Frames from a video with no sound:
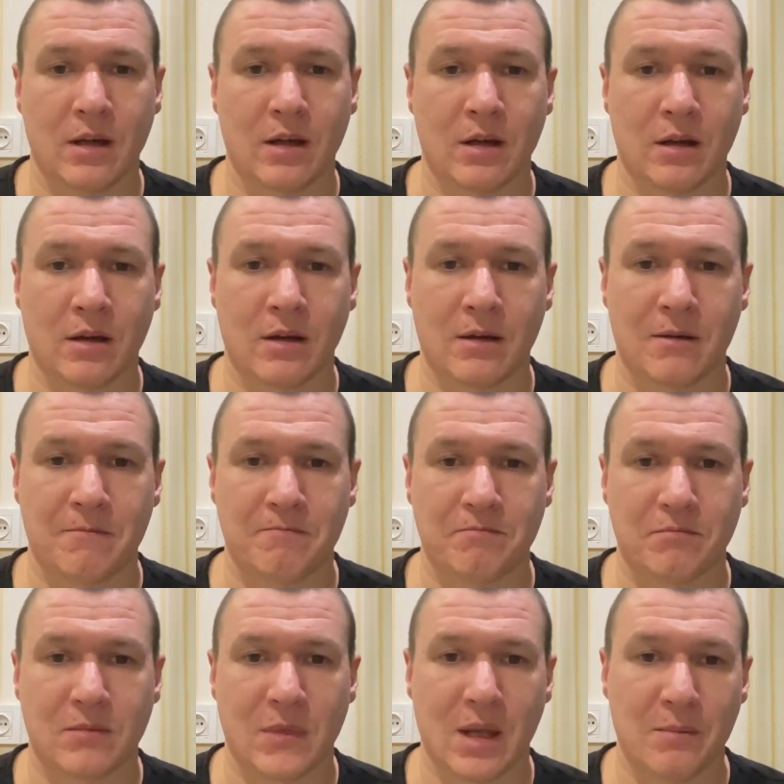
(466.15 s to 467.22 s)
a
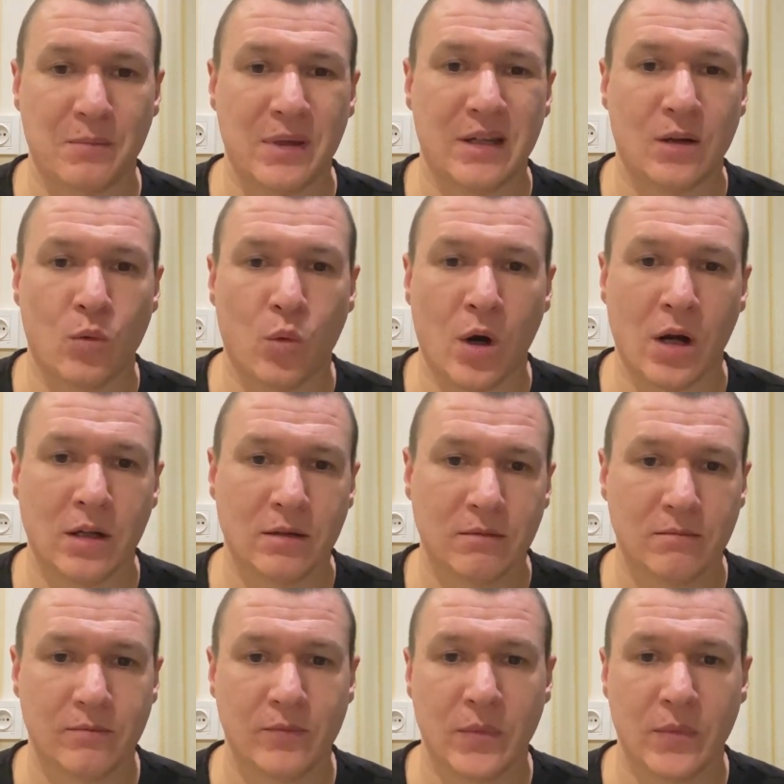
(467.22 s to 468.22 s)
big one.